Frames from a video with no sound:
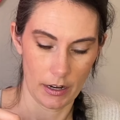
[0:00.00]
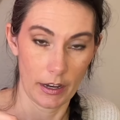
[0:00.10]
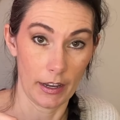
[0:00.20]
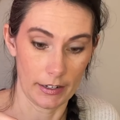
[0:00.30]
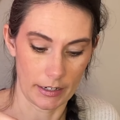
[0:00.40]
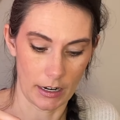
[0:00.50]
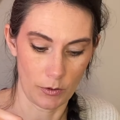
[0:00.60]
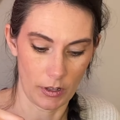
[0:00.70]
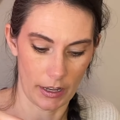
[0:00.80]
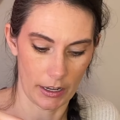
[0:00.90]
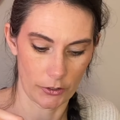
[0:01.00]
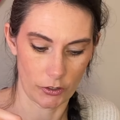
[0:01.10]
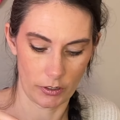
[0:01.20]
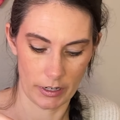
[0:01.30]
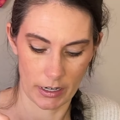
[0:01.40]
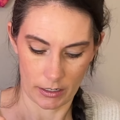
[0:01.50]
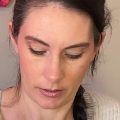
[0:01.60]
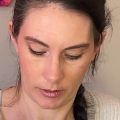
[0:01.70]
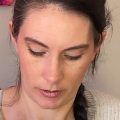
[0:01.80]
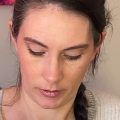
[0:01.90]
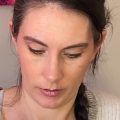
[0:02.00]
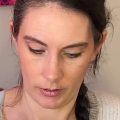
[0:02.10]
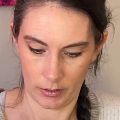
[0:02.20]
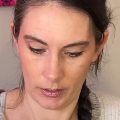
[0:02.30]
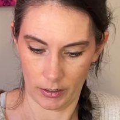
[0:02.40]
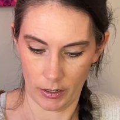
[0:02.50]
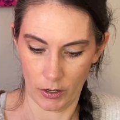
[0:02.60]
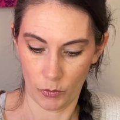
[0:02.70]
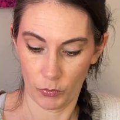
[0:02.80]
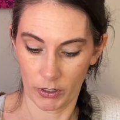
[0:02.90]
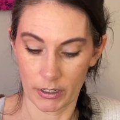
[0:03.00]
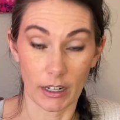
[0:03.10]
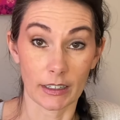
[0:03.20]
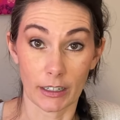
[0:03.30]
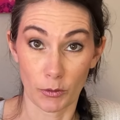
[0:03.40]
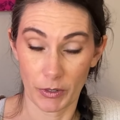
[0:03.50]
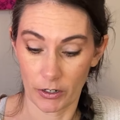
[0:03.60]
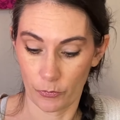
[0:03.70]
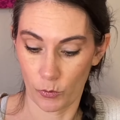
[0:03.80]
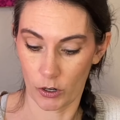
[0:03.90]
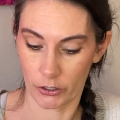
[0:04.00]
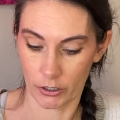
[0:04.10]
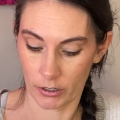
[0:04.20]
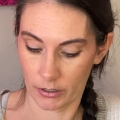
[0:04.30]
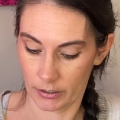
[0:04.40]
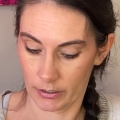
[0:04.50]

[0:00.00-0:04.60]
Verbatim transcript: and I will actually put a little bit of water